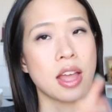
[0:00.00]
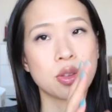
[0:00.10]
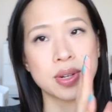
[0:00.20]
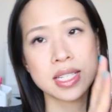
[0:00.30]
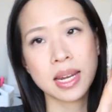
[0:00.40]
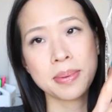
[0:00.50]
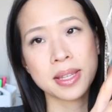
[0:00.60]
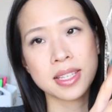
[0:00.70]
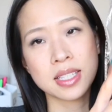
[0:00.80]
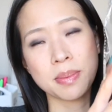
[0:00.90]
And the reason I
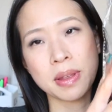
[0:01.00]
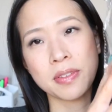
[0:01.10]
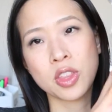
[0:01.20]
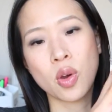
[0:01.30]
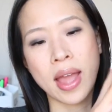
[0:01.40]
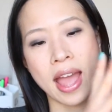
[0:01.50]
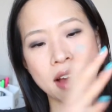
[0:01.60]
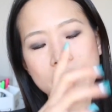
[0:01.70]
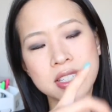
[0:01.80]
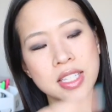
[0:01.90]
picked this up, even though I
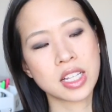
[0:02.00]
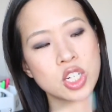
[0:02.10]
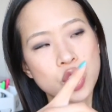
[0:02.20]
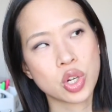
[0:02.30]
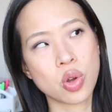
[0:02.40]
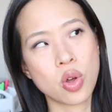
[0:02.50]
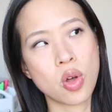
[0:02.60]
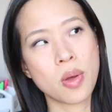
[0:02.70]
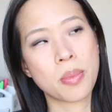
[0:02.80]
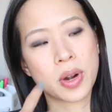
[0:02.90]
have a
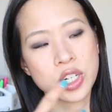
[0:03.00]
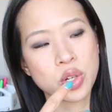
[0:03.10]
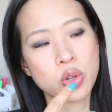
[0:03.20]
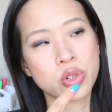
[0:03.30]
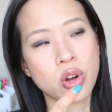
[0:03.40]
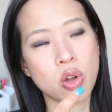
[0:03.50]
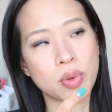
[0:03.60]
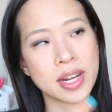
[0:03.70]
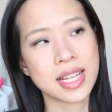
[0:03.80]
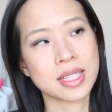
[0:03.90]
cylindrical brush holder
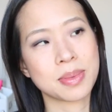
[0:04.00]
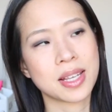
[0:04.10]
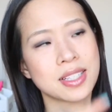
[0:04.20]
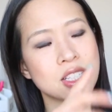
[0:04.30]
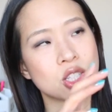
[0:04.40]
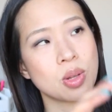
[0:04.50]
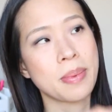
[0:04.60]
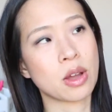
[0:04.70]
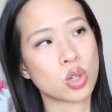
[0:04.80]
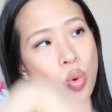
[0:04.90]
already, is because it's
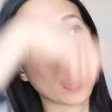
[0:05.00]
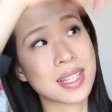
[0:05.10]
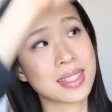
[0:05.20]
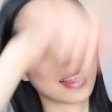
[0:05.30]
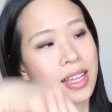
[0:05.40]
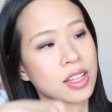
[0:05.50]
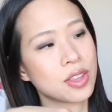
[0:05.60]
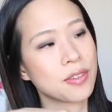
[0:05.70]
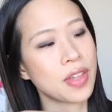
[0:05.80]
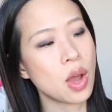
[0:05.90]
about twice the length
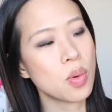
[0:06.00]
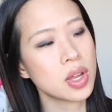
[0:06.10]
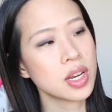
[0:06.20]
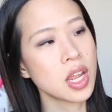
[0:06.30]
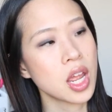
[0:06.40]
of that one.